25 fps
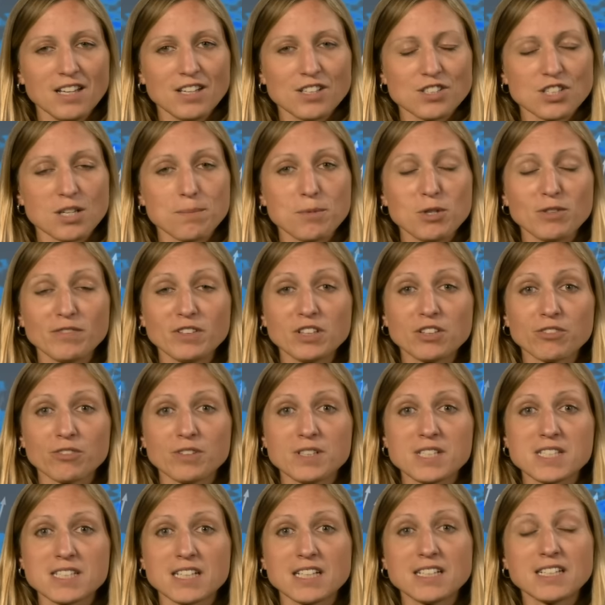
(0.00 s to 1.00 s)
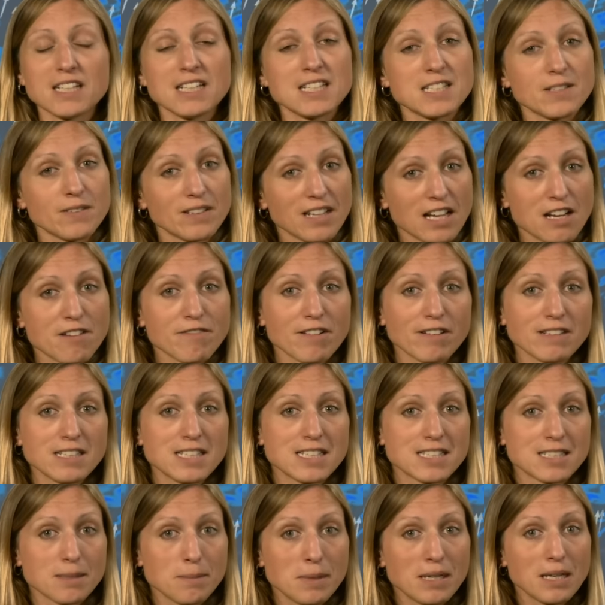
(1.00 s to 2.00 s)
So moving through Sunday, so again a very
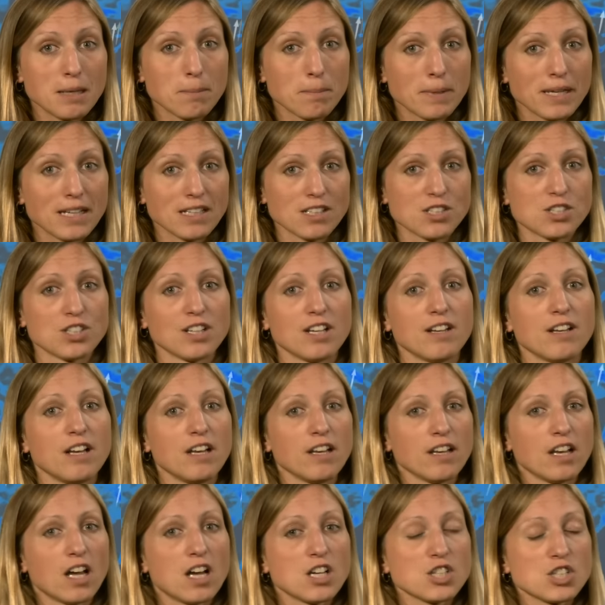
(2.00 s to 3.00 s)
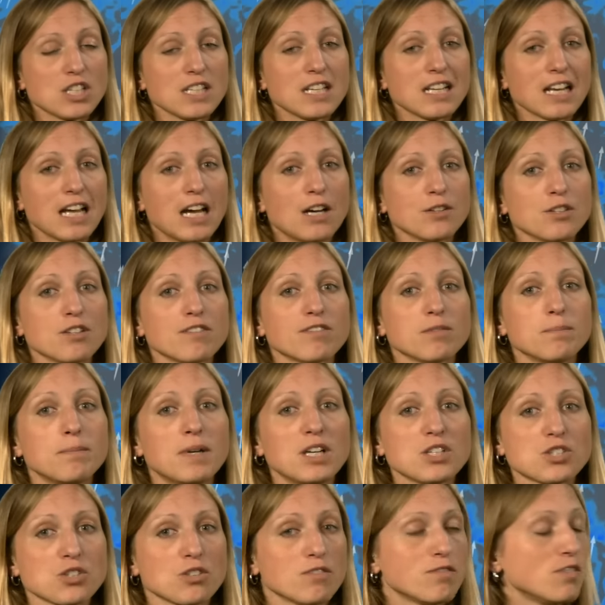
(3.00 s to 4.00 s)
similar picture, largely cloudy for
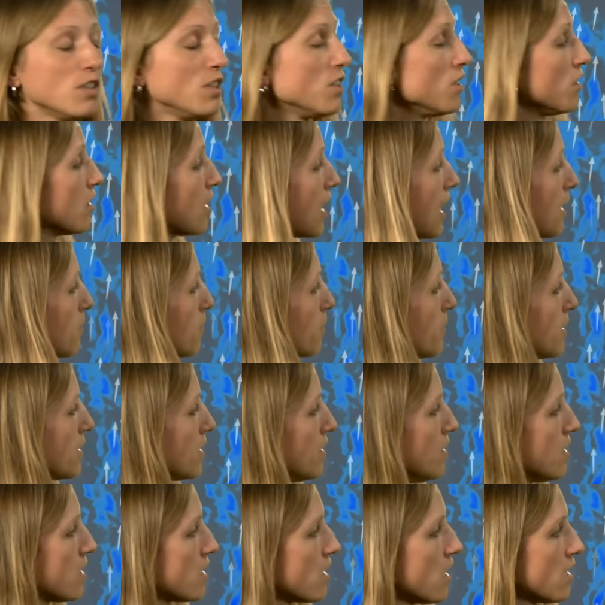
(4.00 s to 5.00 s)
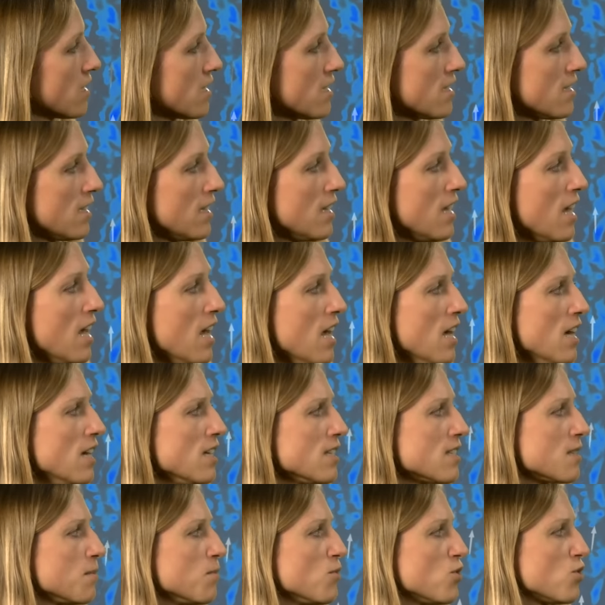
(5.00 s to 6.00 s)
much of the UK, but we do start to see
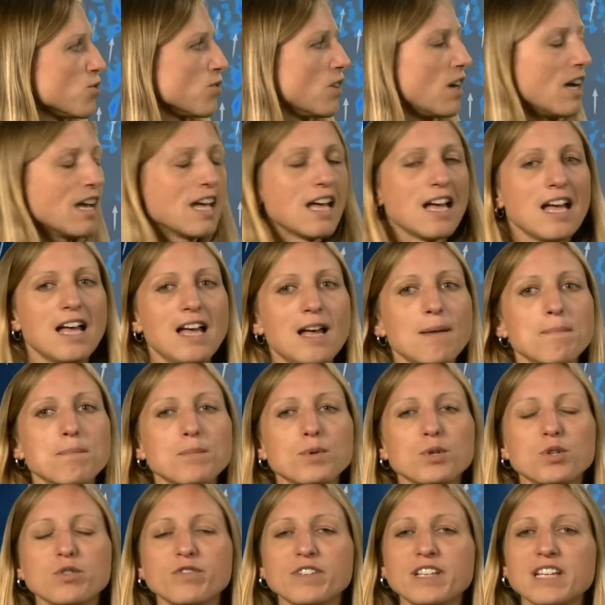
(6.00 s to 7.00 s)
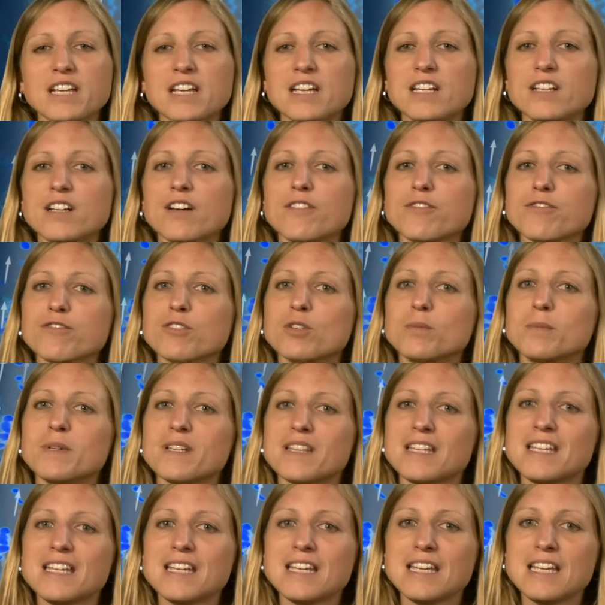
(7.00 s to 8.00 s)
some drier air moving in from
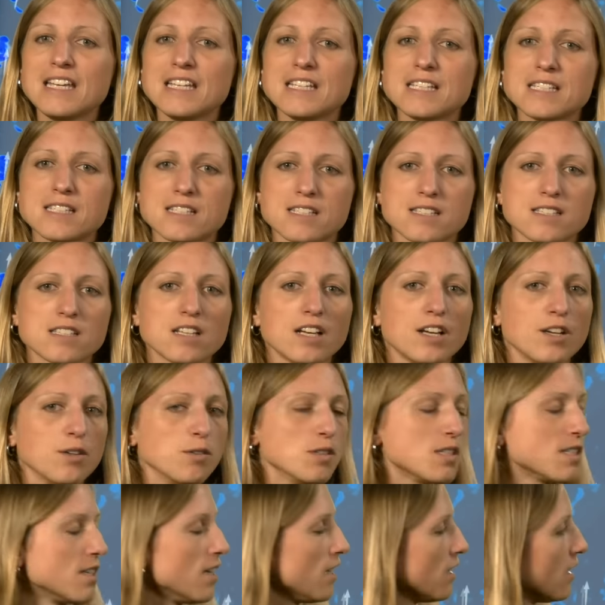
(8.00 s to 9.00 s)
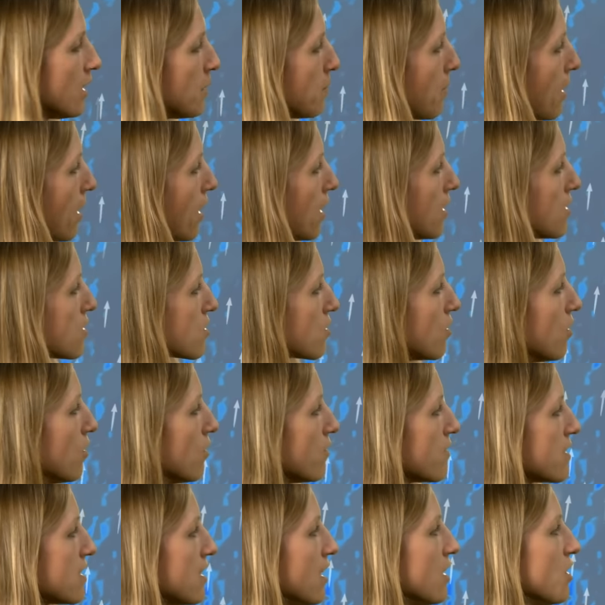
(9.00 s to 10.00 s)
the east. So certainly parts
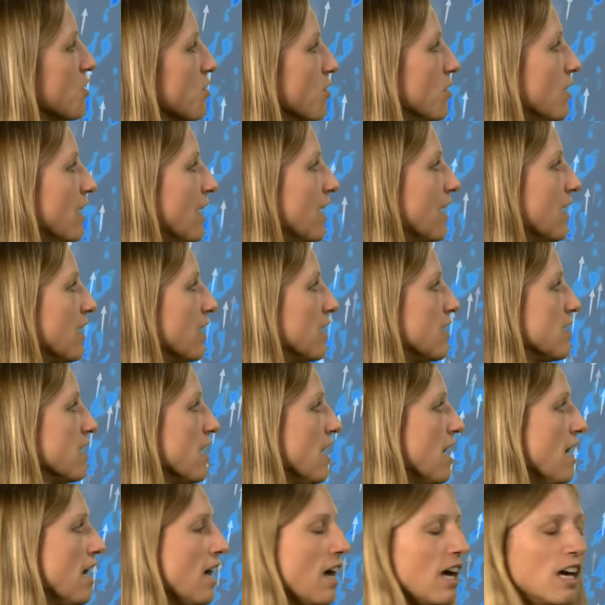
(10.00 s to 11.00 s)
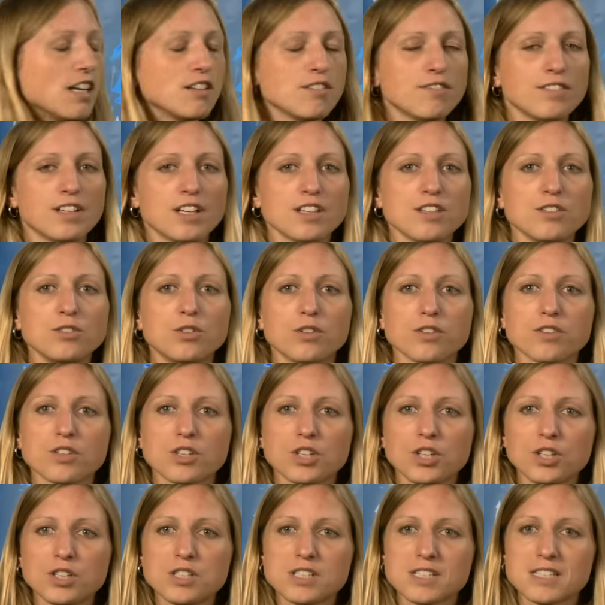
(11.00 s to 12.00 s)
of central England and further north
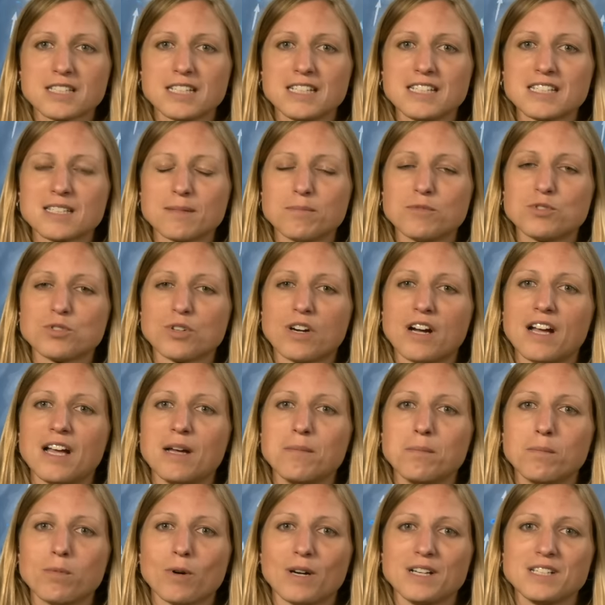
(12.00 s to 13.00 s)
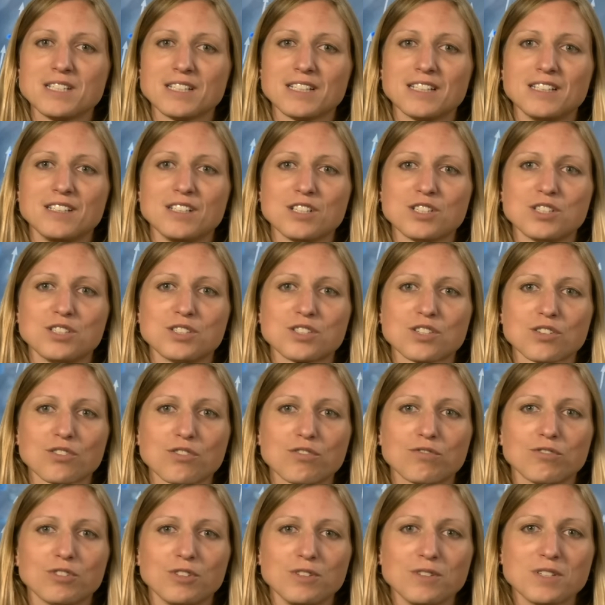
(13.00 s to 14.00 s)
could see some drier and brighter conditions
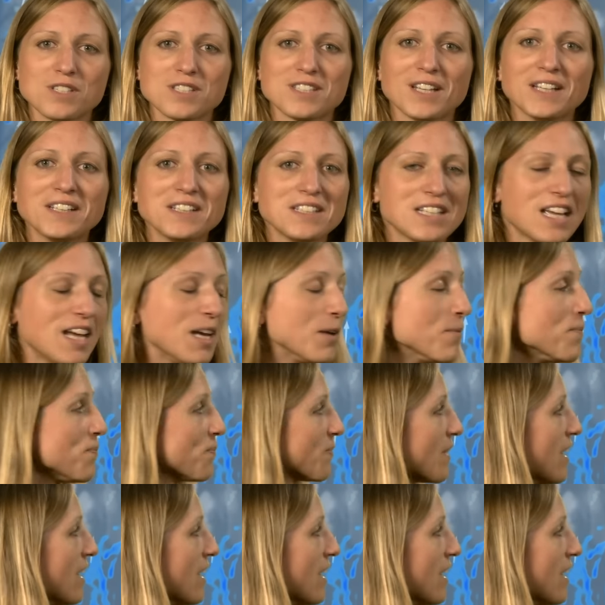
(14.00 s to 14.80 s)
through Sunday.